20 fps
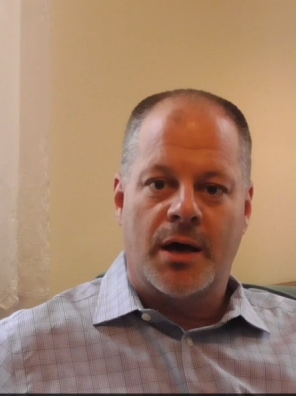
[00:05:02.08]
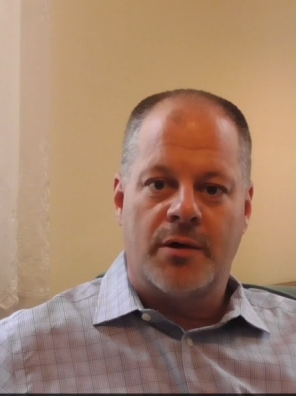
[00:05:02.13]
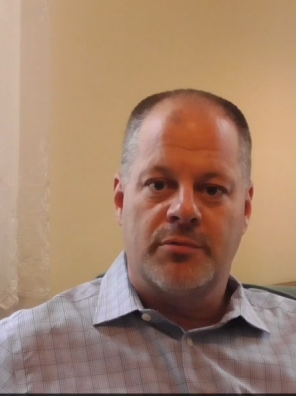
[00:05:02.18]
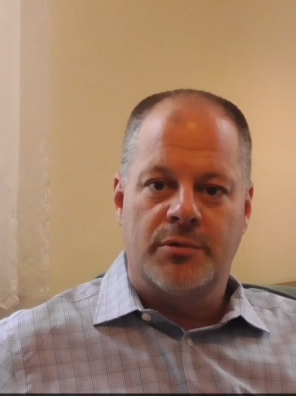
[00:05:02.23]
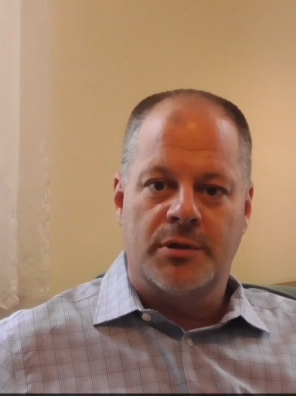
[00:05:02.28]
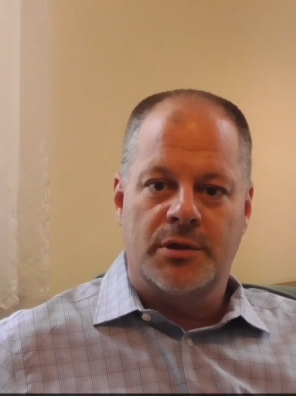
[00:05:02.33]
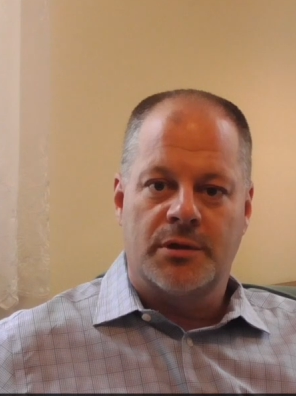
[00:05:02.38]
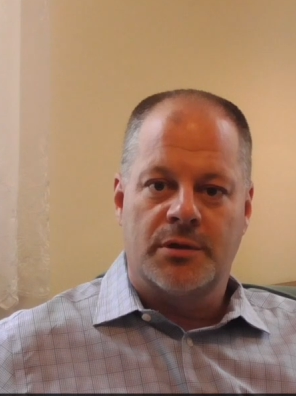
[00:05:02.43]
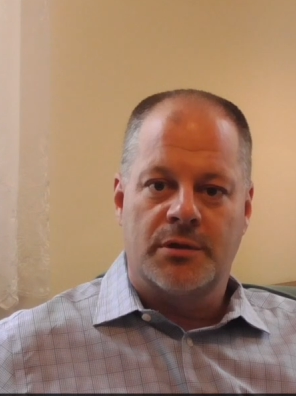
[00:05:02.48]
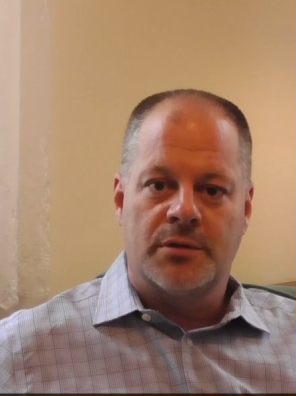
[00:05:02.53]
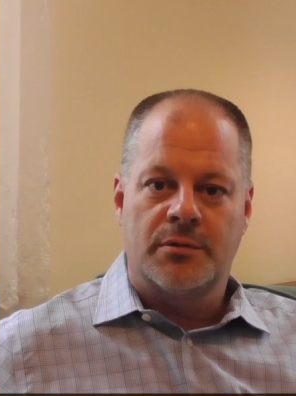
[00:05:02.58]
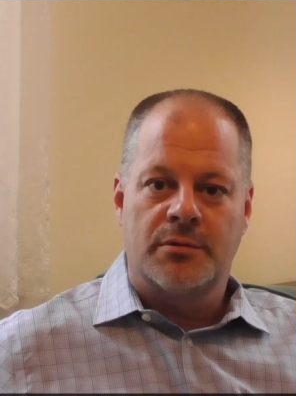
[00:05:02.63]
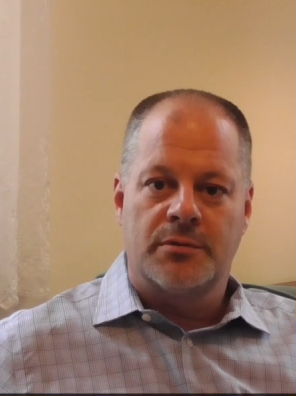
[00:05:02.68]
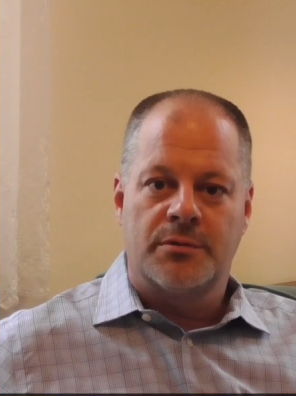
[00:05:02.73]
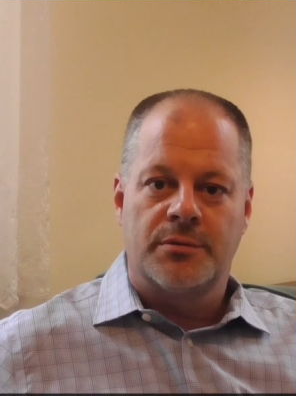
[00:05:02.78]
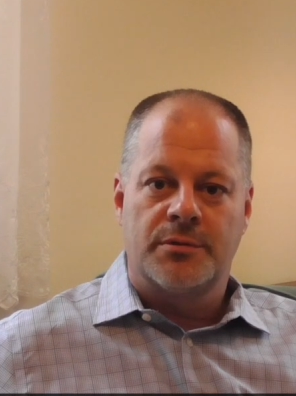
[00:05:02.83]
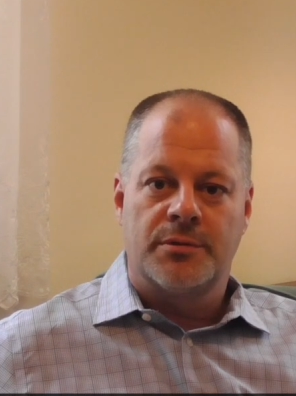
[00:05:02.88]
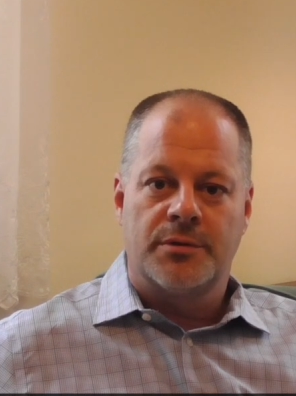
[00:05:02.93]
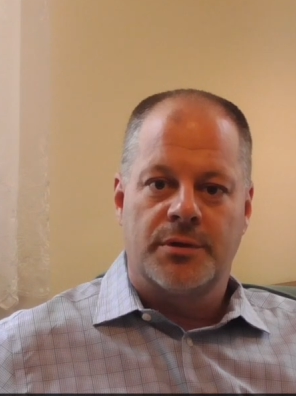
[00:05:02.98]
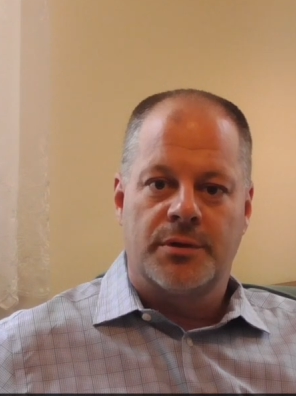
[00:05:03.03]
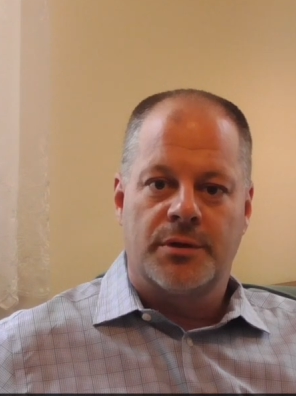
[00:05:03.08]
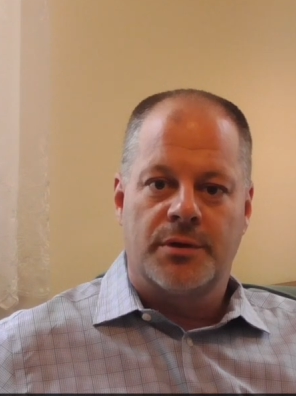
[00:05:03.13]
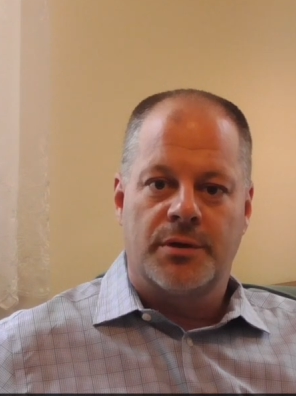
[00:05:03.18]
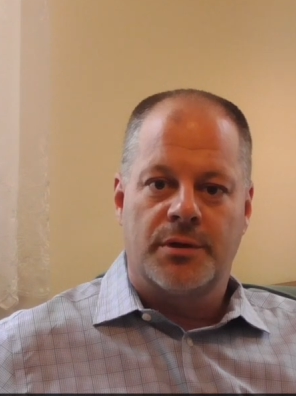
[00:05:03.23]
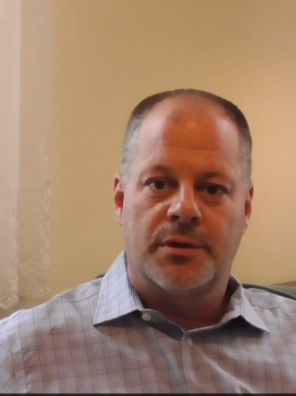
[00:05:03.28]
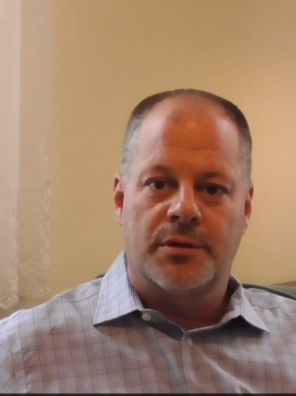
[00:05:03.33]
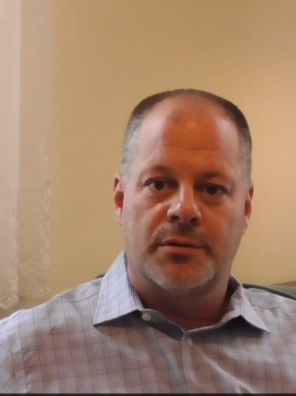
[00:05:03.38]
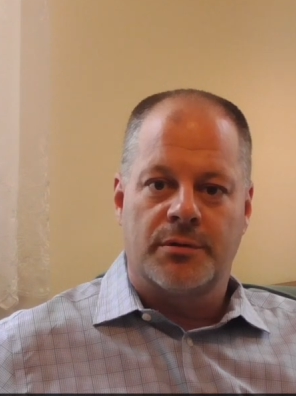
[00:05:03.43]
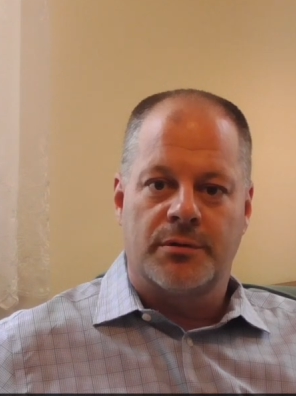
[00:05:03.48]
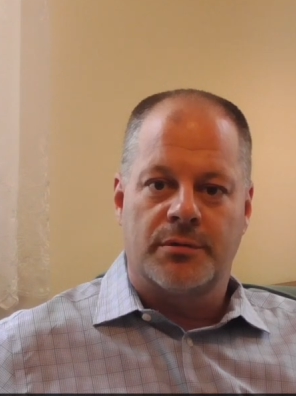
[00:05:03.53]
I will
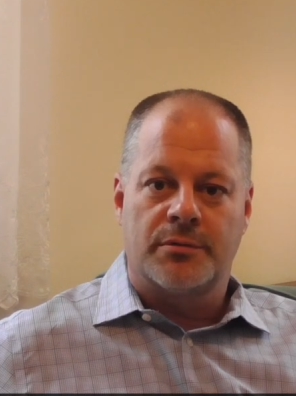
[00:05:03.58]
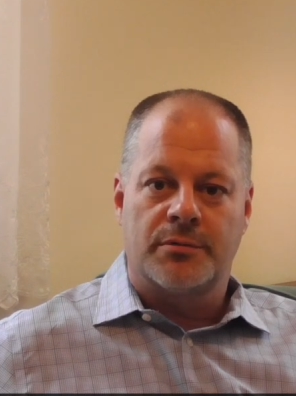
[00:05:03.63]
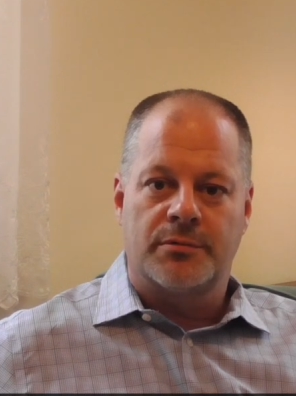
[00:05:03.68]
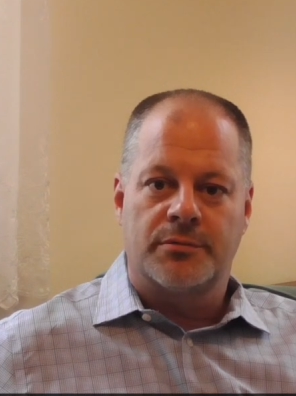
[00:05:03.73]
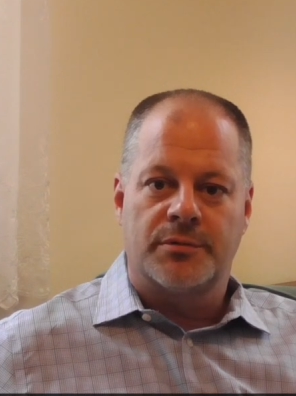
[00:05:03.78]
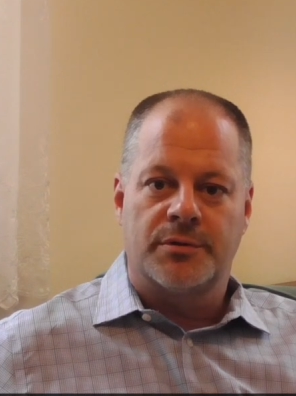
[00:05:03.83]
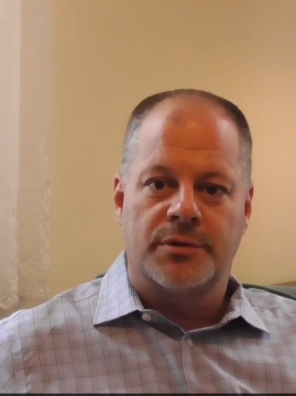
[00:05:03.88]
uh,